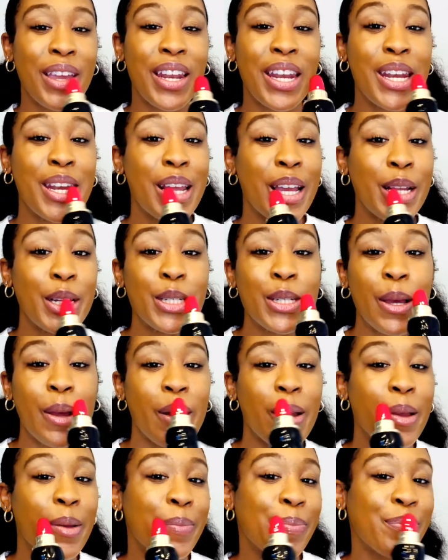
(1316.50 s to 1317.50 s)

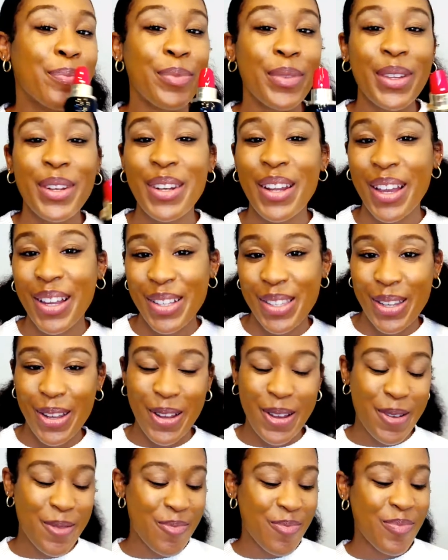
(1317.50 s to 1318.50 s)
Nighttime,
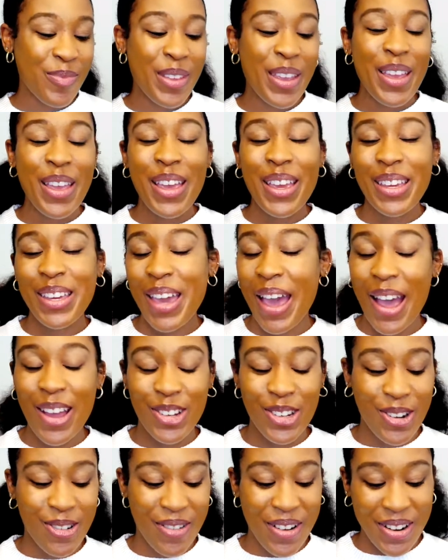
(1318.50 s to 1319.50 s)
nighttime.
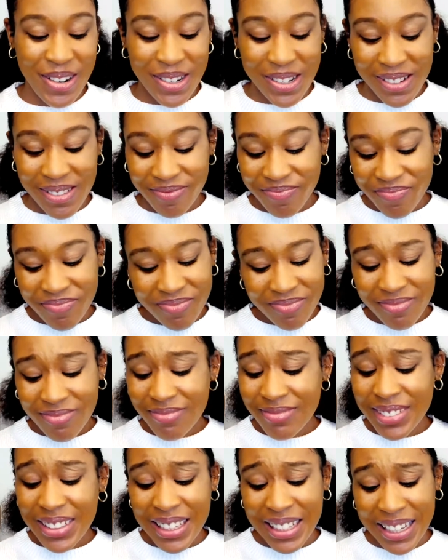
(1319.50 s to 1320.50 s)
Cacharel.
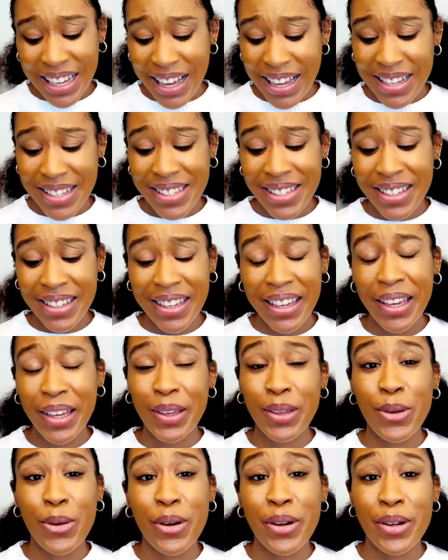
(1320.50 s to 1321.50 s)
Guys, get
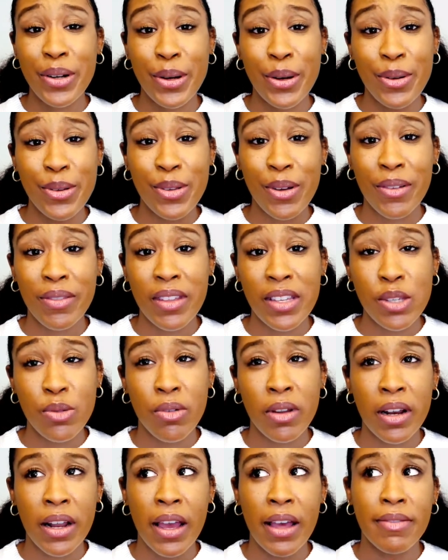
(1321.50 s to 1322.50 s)
your nose on this
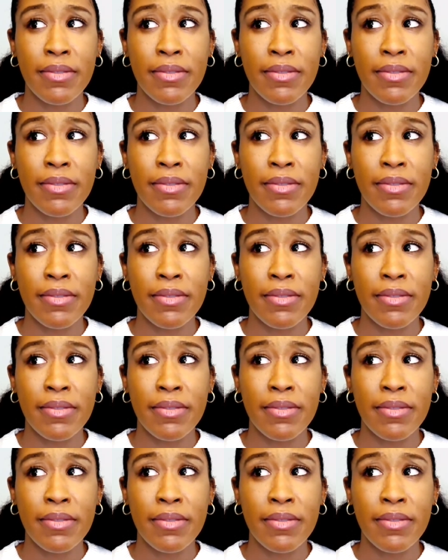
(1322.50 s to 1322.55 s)
one. I